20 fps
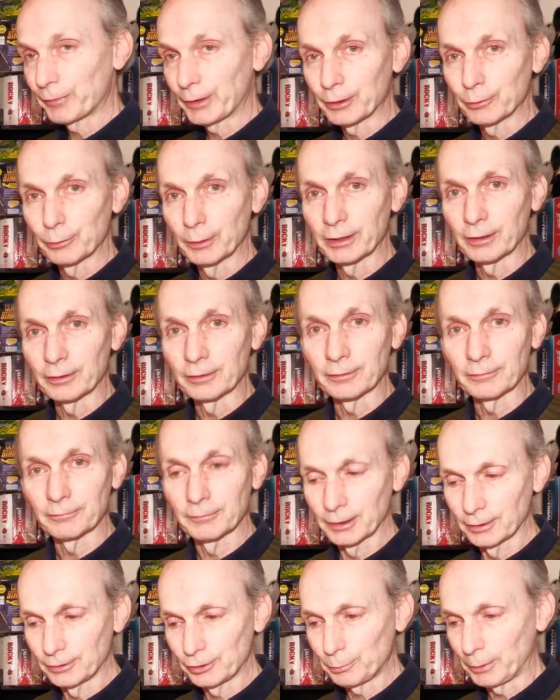I went and
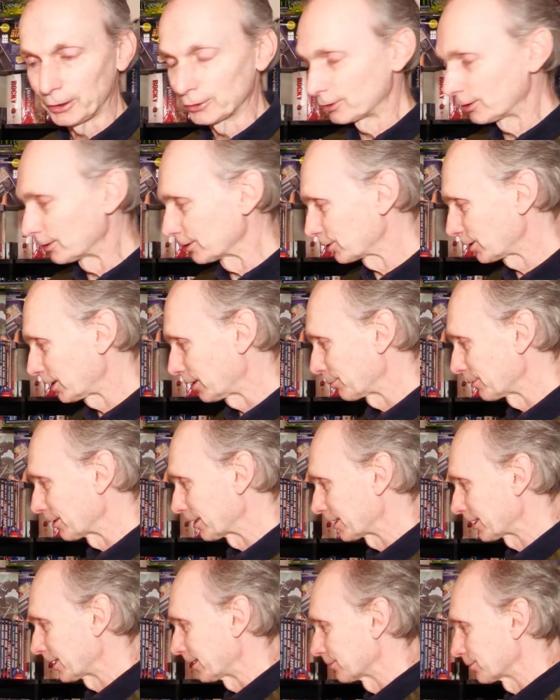spoke to the chap at the
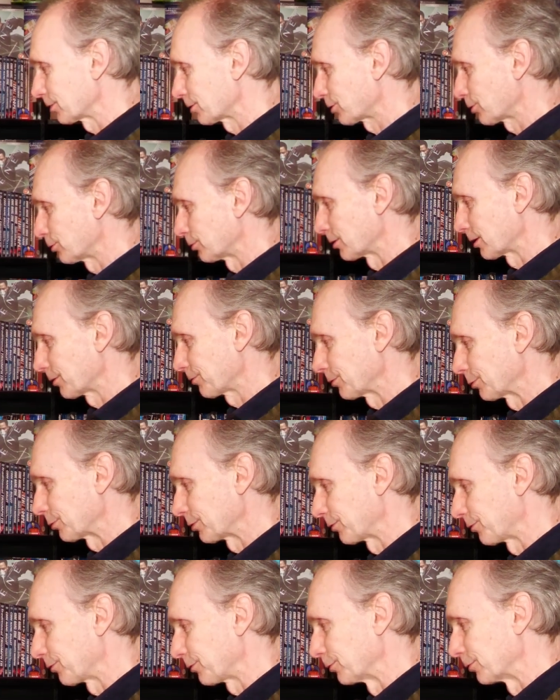counter. Sure enough, it
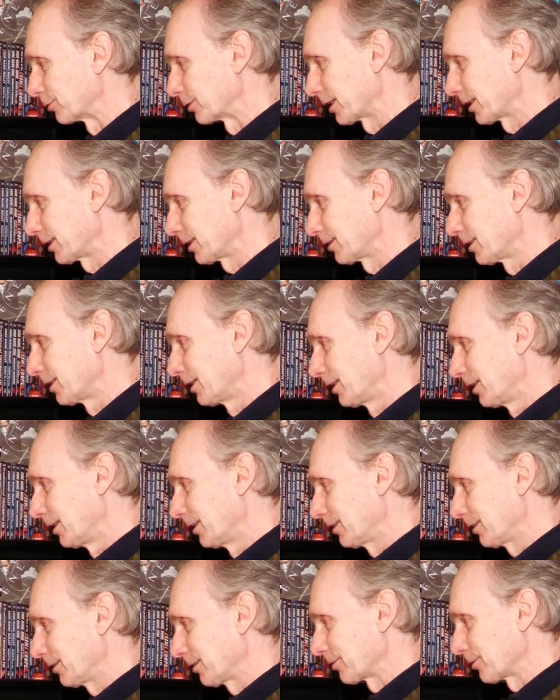was a 4K.
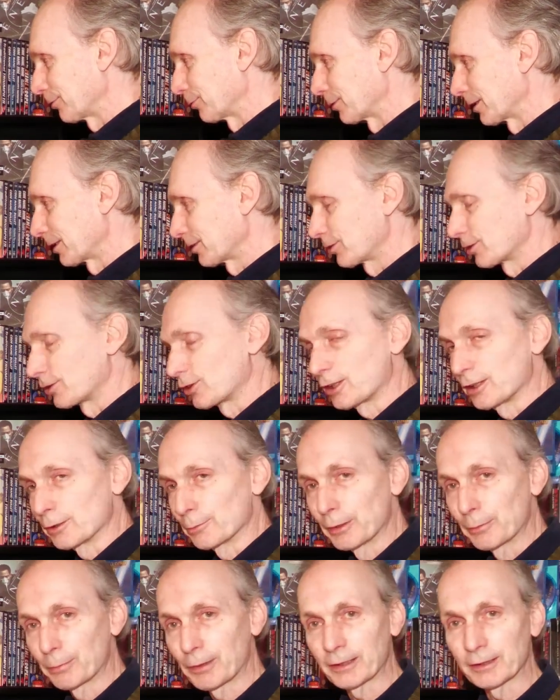And I thought, well, that's a cheap
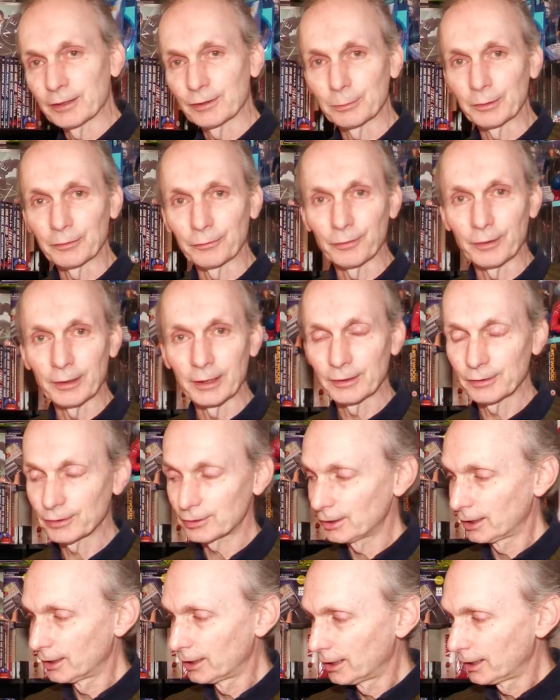replacement for
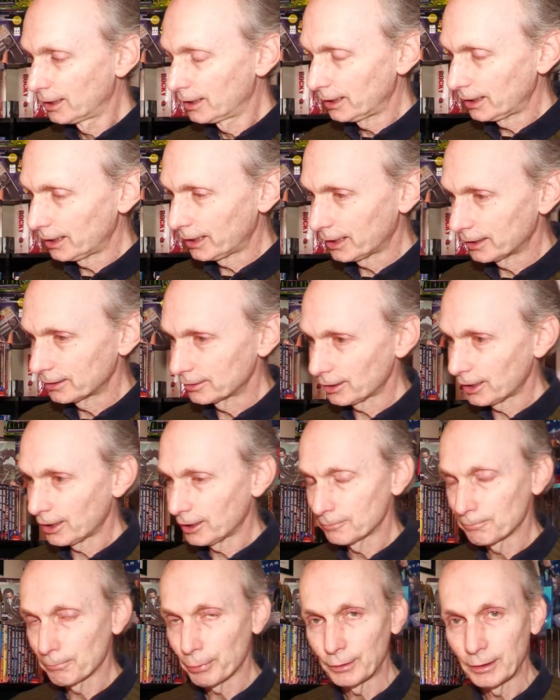this. And
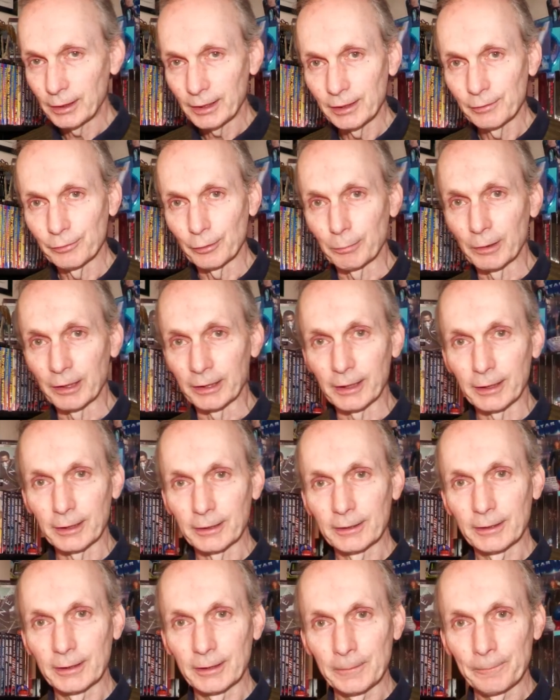unbelievably,
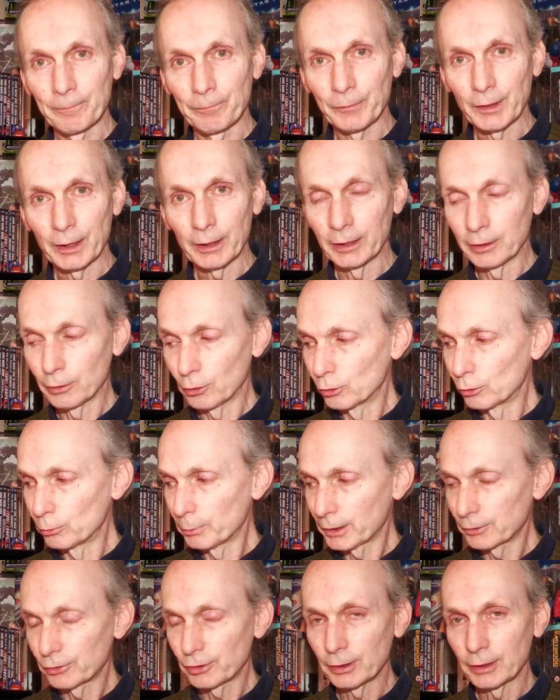in
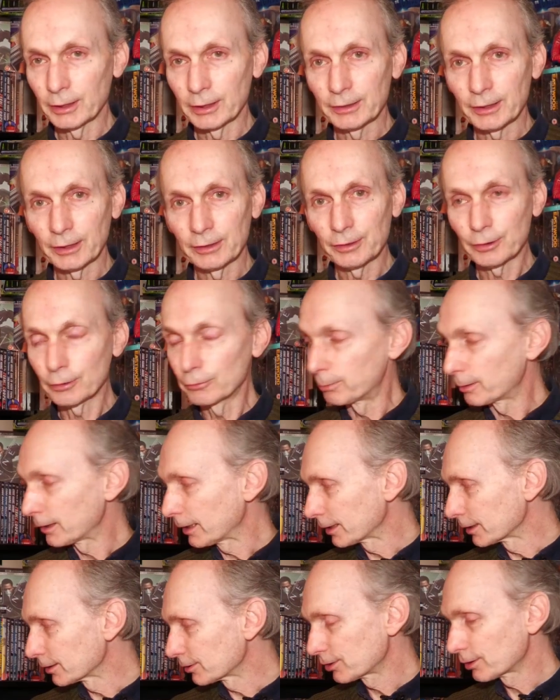almost the identical
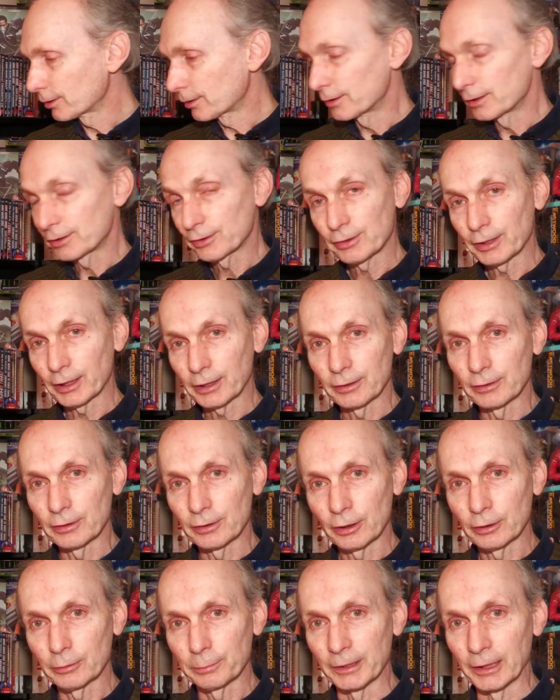place, this second
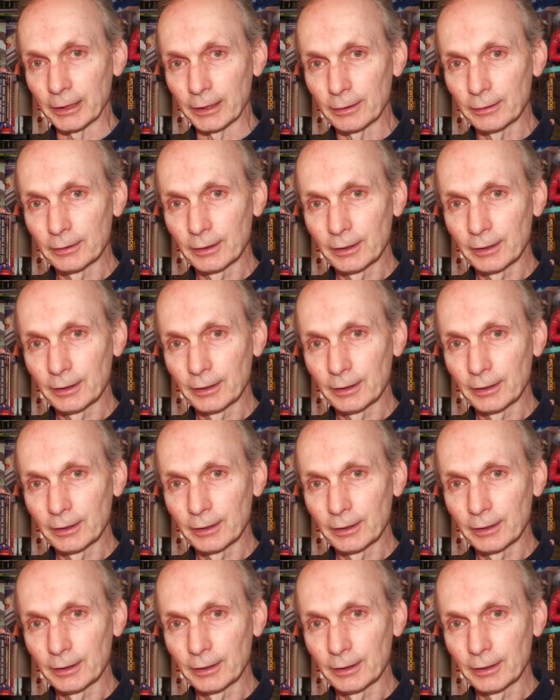copy